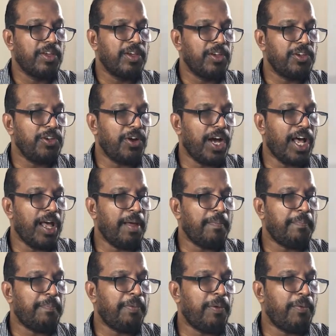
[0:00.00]
you
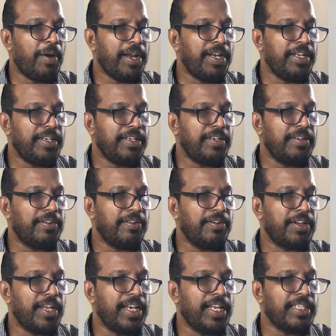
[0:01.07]
are provided,
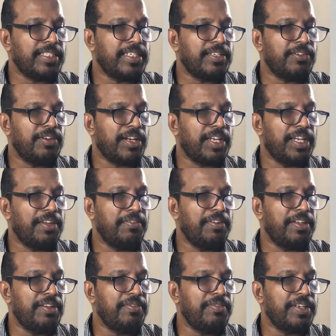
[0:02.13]
okay, let's say you are
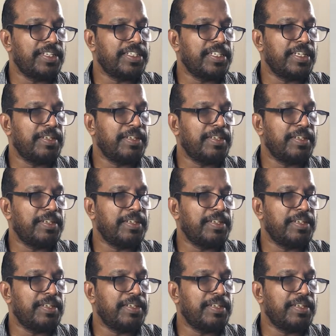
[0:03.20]
given with,